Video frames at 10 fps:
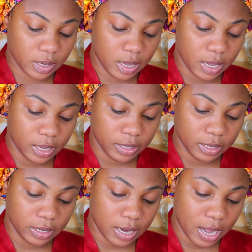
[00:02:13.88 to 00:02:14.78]

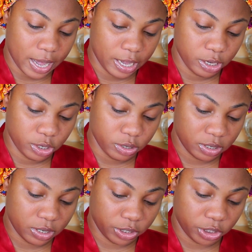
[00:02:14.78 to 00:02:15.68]
and I use
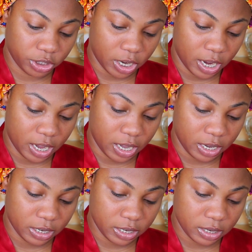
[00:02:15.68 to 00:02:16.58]
the shade